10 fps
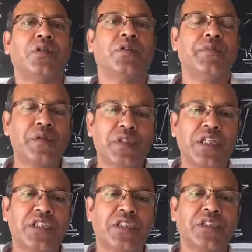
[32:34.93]

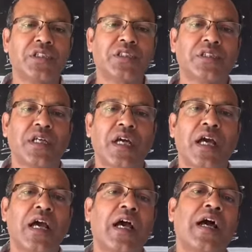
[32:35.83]
mutations
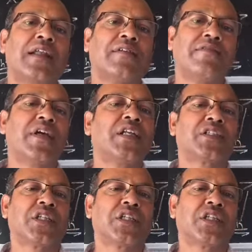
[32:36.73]
and various